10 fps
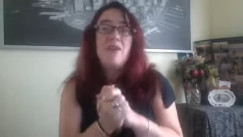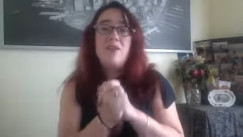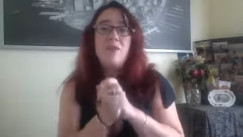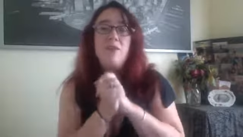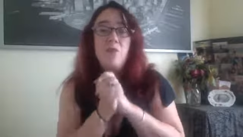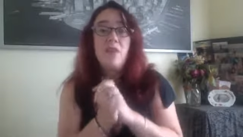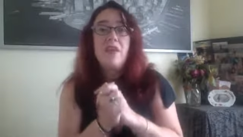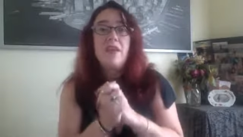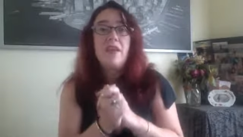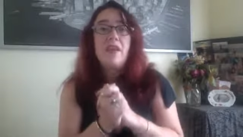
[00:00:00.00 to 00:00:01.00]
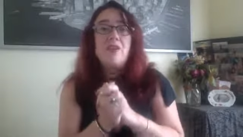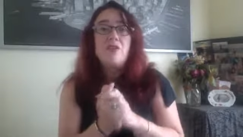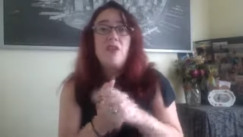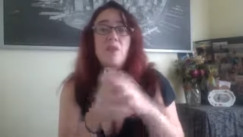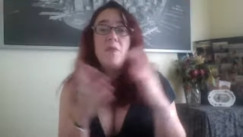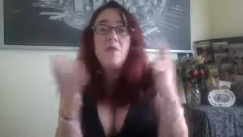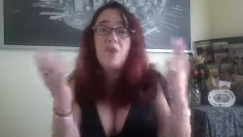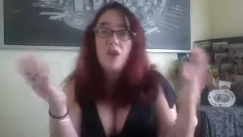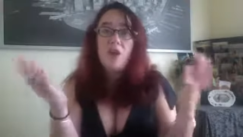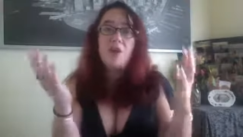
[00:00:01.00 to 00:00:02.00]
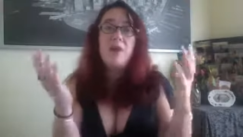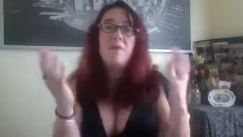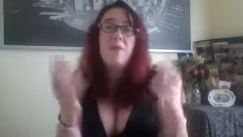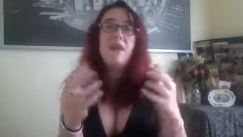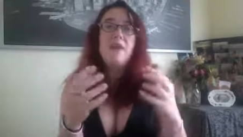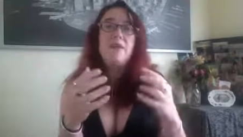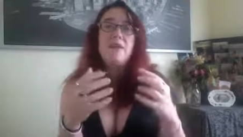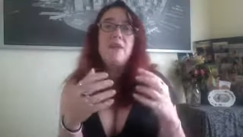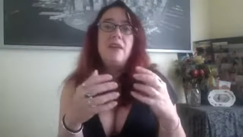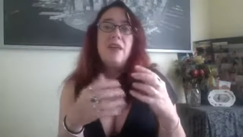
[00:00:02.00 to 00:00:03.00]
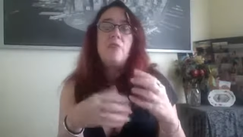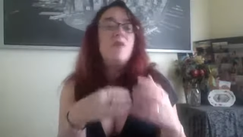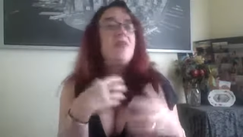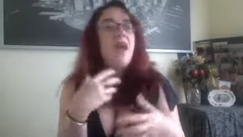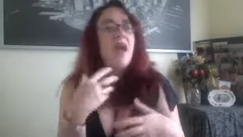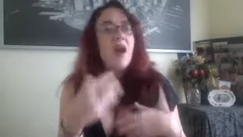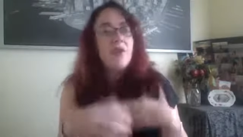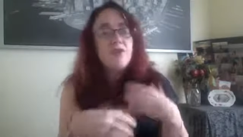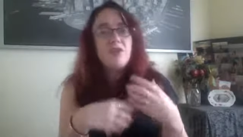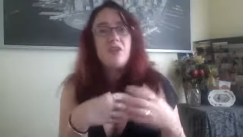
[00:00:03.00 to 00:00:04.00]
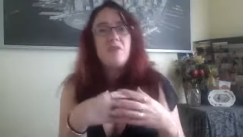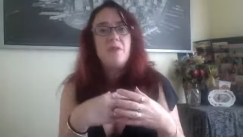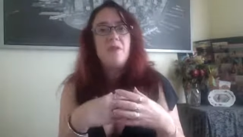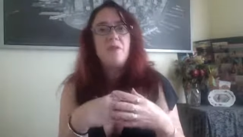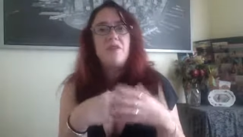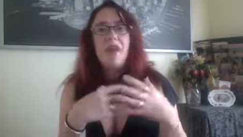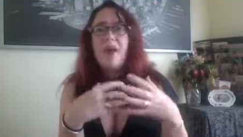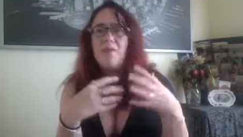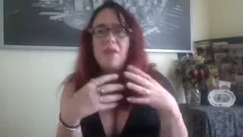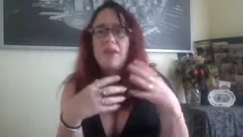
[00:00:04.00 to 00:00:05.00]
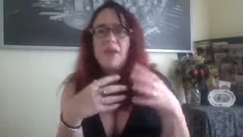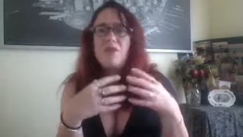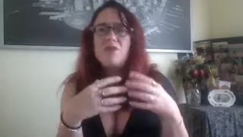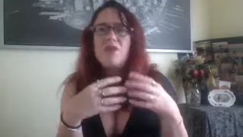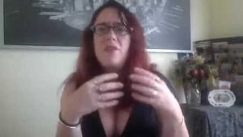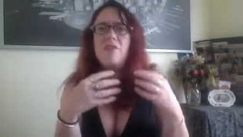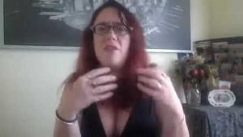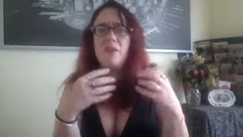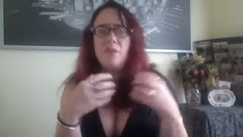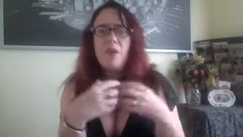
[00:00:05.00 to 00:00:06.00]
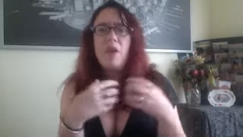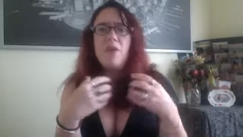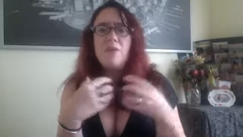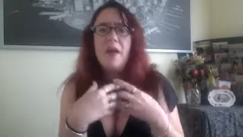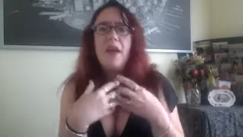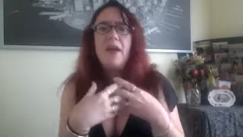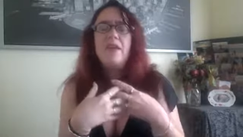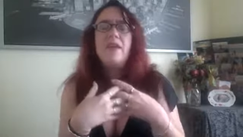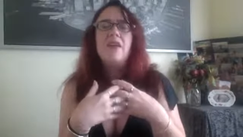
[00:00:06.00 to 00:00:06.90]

You have to be willing to open your heart and mind, and without judgment, without making yourself feel wrong or bad,